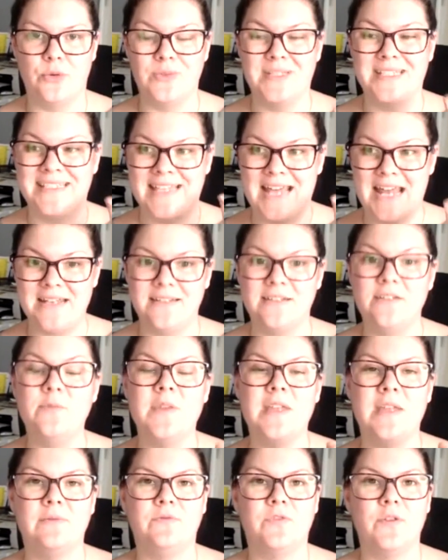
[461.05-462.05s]
send them
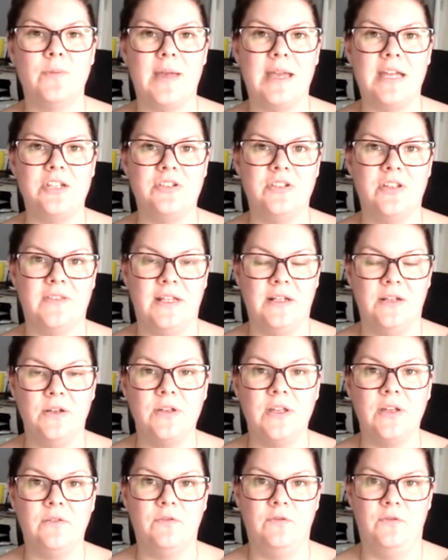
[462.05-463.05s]
the information that they're
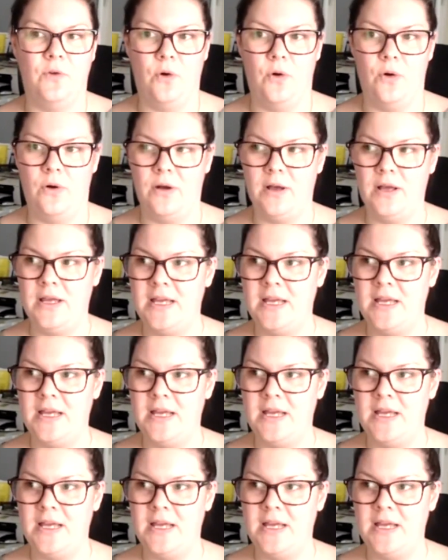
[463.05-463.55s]
looking for,